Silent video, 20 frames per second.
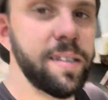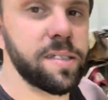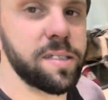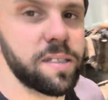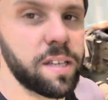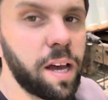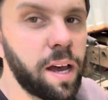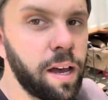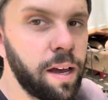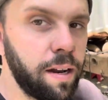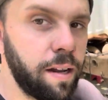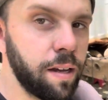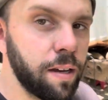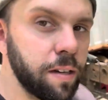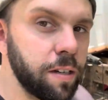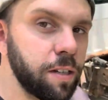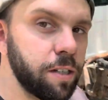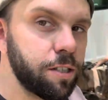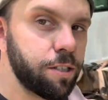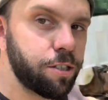side
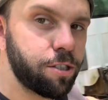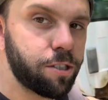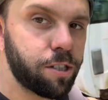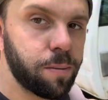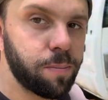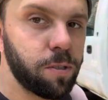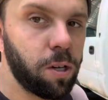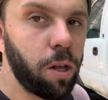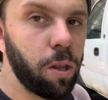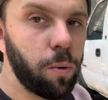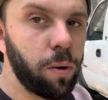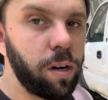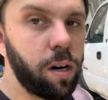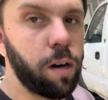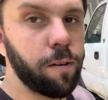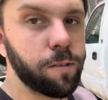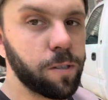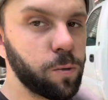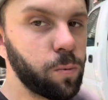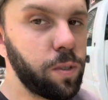stripped all the way
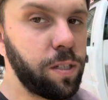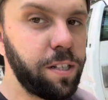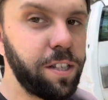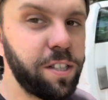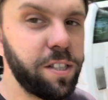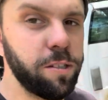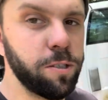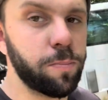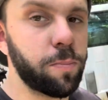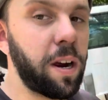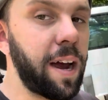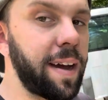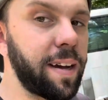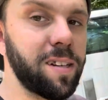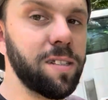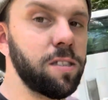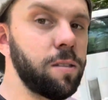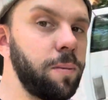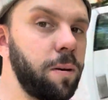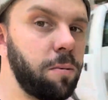off because we need those
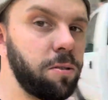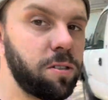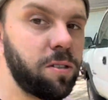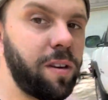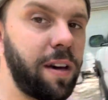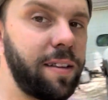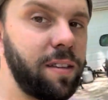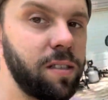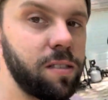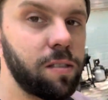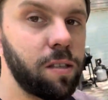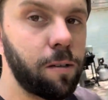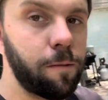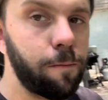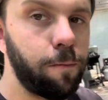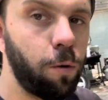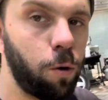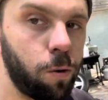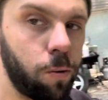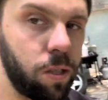brackets to be able to slide this
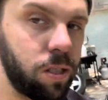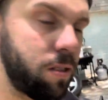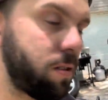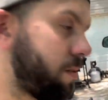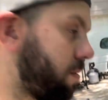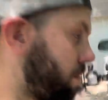thing forwards.